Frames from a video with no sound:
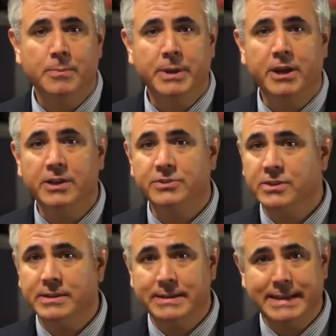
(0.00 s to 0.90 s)
because
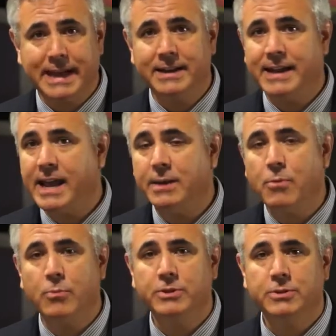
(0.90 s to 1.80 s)
day to day and
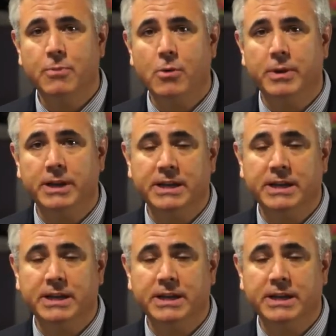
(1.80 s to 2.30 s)
moment to moment,